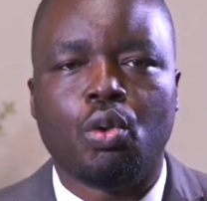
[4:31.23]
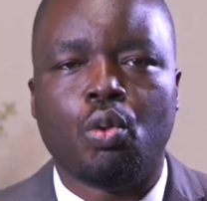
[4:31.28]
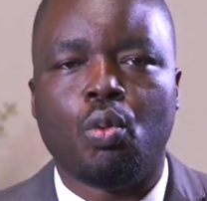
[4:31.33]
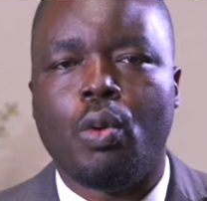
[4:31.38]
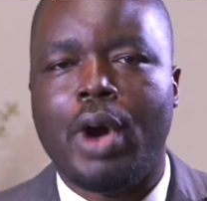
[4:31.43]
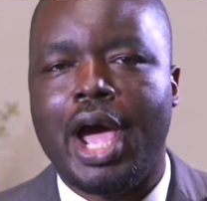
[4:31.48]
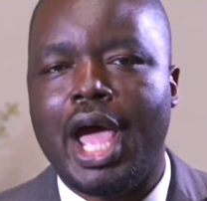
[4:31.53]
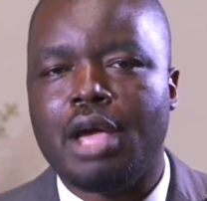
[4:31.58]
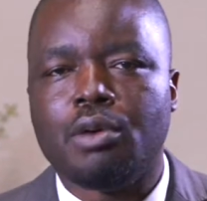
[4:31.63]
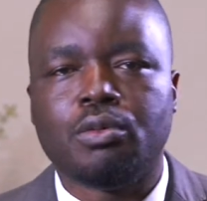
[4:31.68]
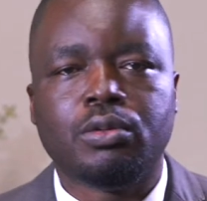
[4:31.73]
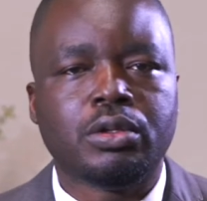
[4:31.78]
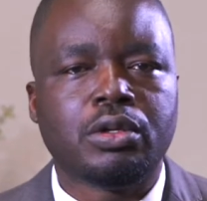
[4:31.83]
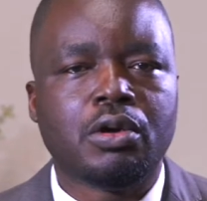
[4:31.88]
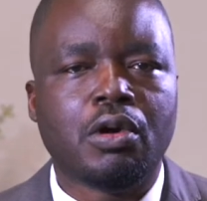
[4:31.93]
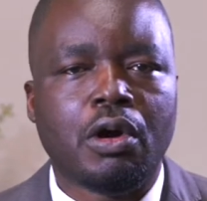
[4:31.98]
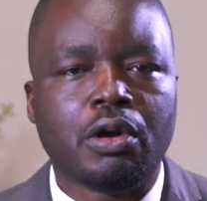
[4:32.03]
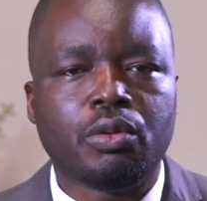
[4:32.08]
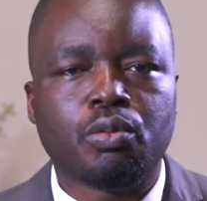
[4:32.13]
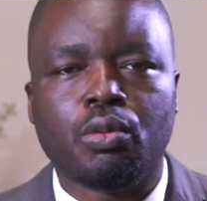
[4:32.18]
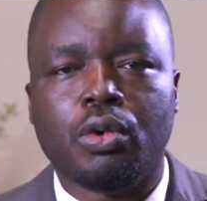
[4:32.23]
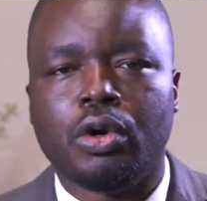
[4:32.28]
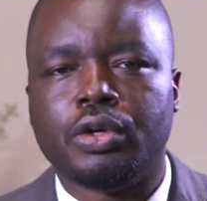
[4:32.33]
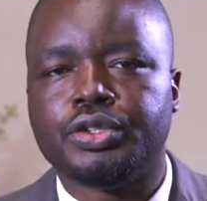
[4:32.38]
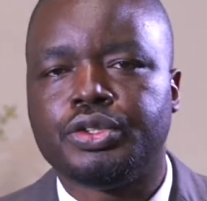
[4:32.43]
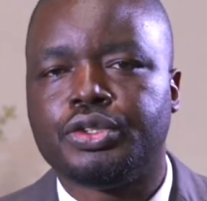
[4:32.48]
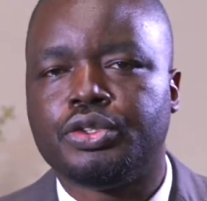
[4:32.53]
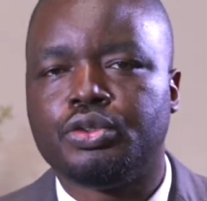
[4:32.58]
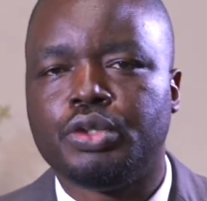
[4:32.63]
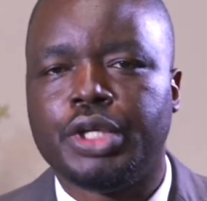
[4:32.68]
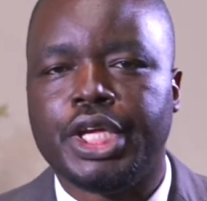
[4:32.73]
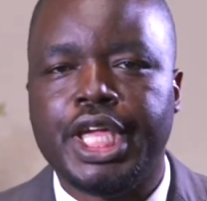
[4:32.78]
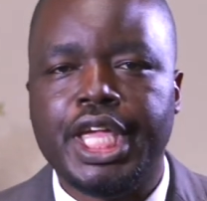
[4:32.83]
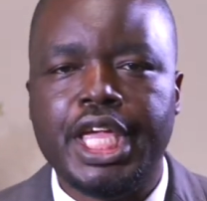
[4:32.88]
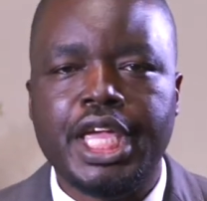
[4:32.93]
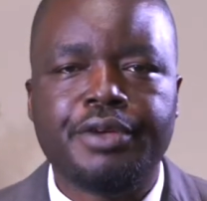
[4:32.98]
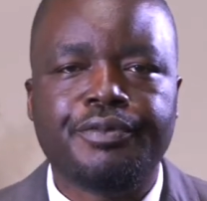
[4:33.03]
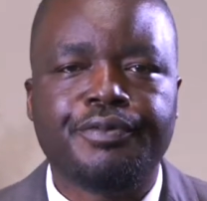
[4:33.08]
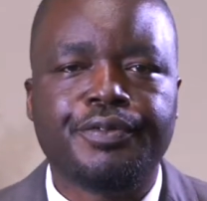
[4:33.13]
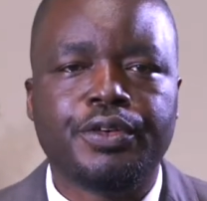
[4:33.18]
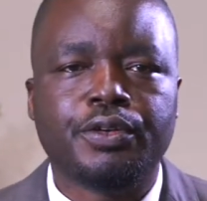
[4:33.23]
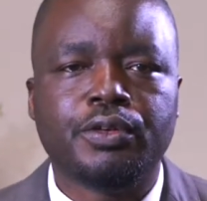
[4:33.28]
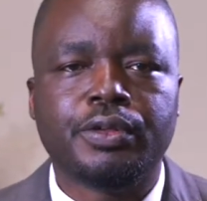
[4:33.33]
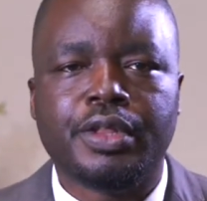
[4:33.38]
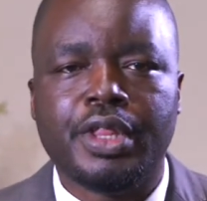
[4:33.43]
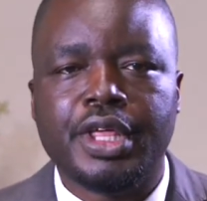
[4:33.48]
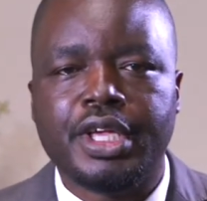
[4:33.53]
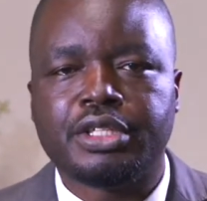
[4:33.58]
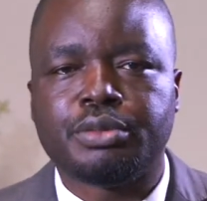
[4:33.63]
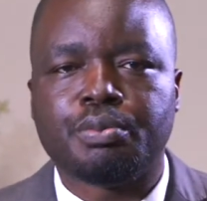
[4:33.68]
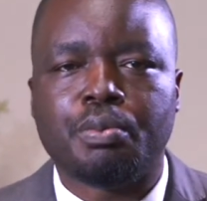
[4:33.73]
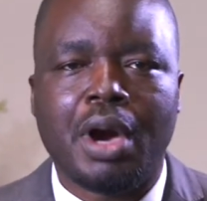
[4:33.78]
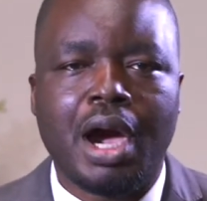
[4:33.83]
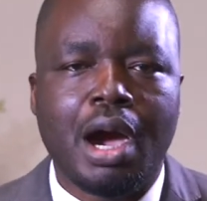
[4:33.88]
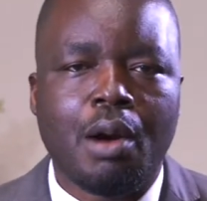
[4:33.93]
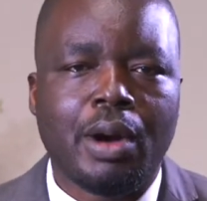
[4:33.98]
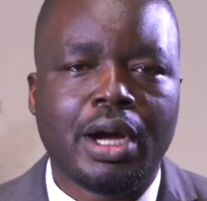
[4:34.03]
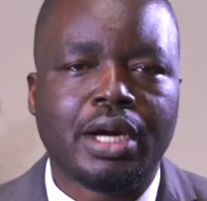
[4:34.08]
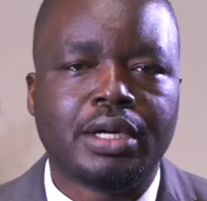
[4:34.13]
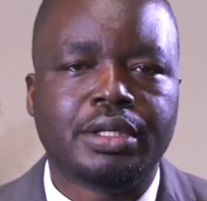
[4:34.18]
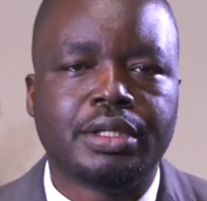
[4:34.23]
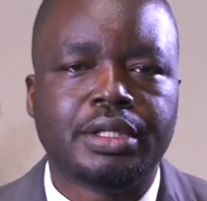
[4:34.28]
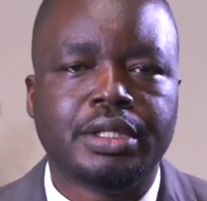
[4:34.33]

Why will God want to give you this power?